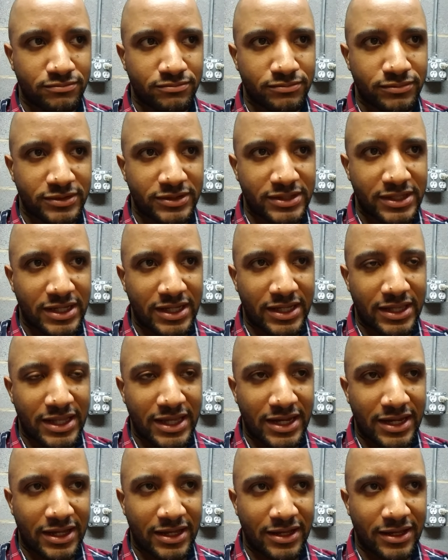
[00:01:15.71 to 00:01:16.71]
said
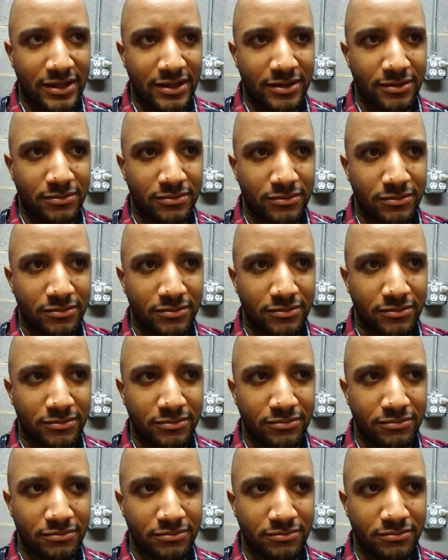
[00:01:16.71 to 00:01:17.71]
that
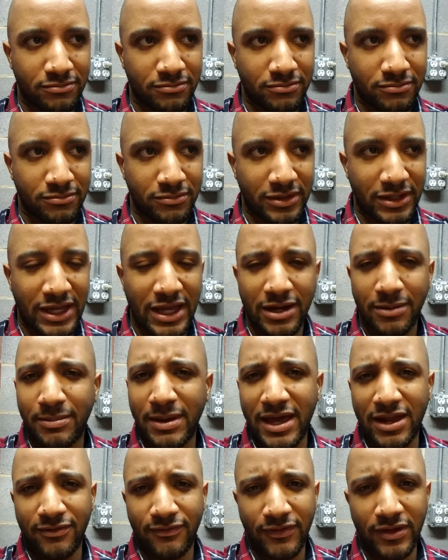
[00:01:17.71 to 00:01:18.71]
he got a
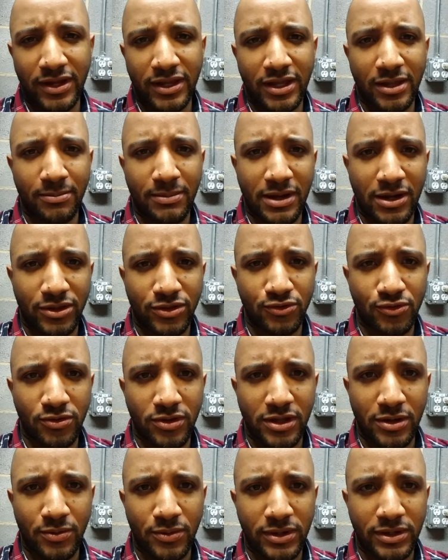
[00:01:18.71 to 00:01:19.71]
bad feeling about the
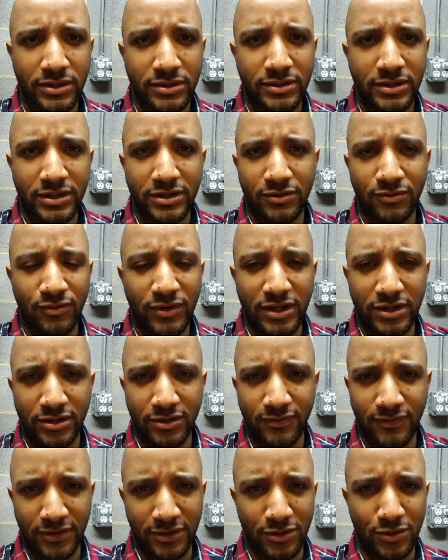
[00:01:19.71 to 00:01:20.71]
roulette wheel, that it reeked
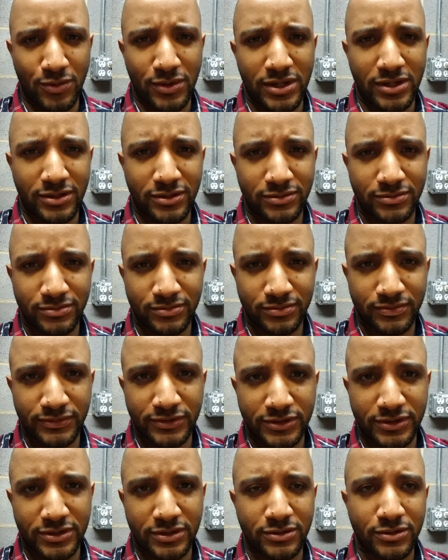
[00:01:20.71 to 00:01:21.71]
of ill will.
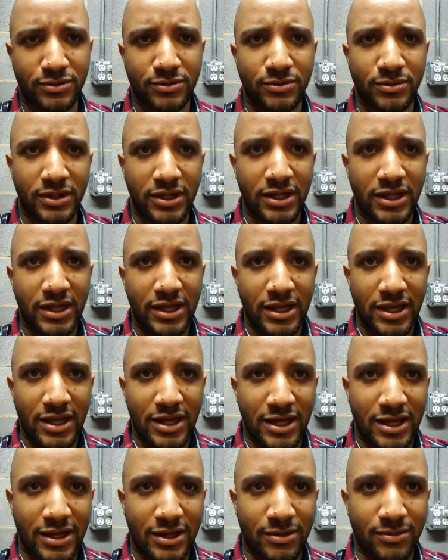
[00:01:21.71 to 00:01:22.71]
And so
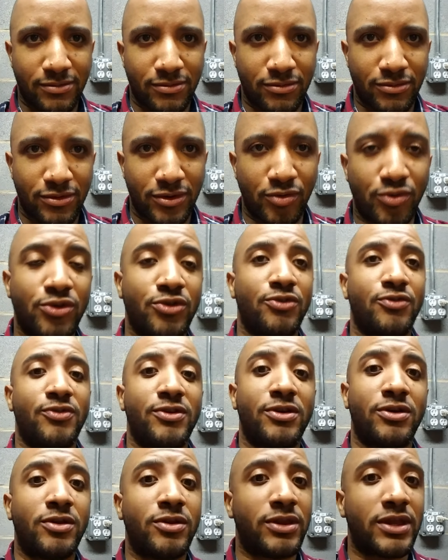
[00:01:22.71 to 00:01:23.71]
it was
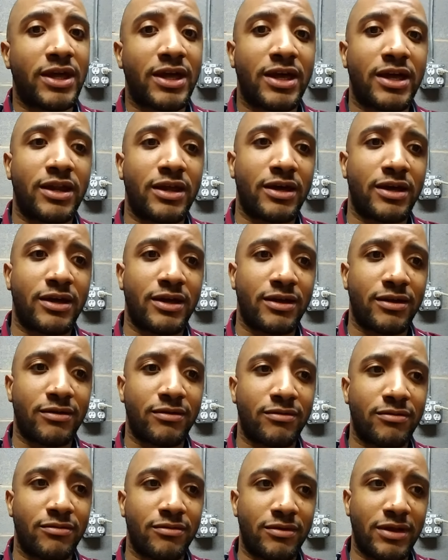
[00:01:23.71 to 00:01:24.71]
revealed that
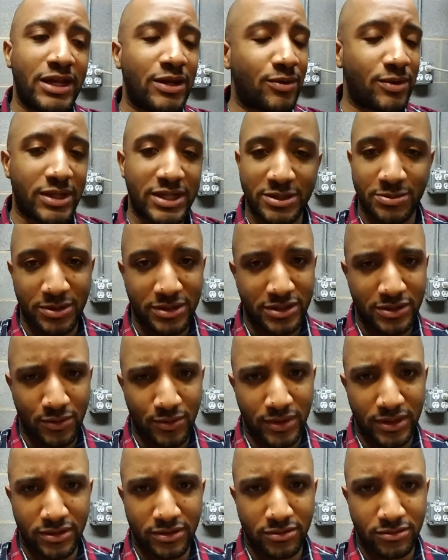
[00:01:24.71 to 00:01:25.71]
anyone that spins a
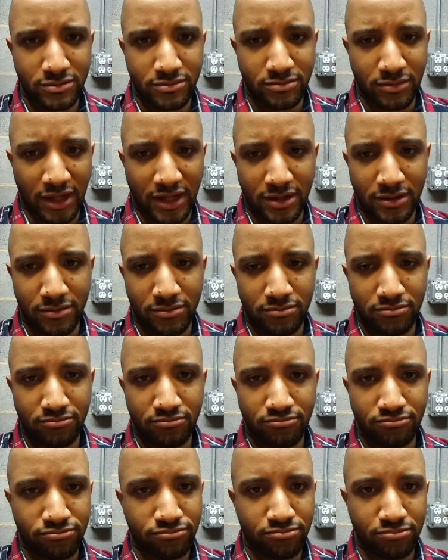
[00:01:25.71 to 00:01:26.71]
wheel, like
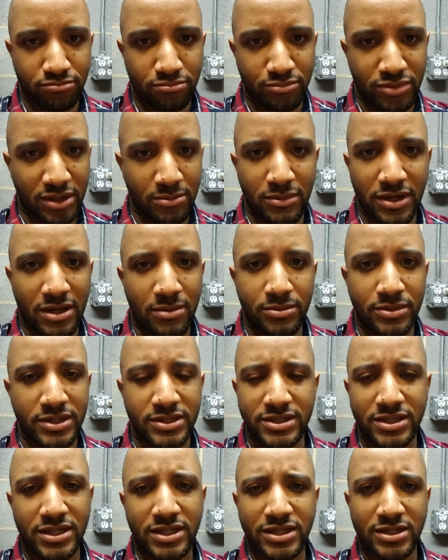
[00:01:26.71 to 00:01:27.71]
Big Mom,
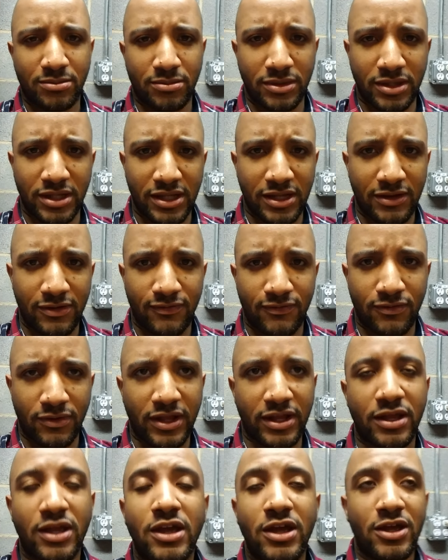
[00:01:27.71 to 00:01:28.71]
doesn't let them leave.
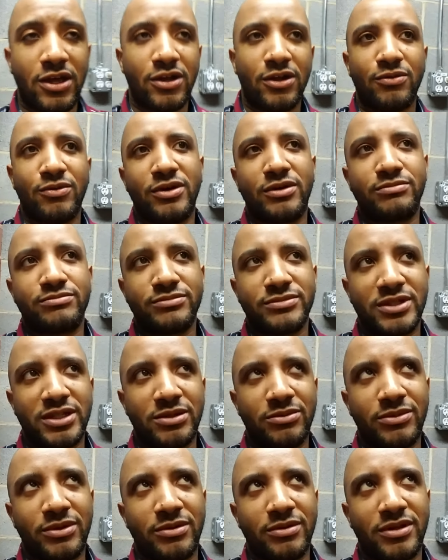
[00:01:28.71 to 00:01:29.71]
Like, well,
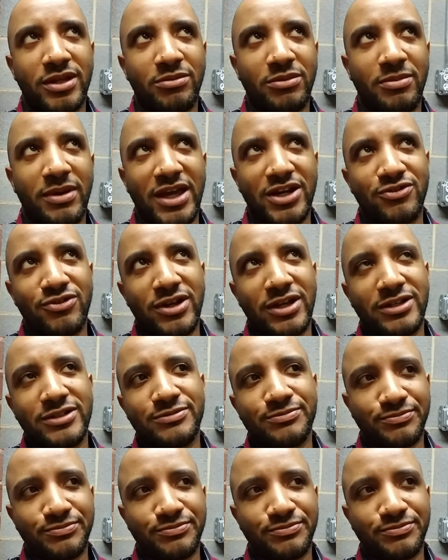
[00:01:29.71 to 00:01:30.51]
let me backtrack.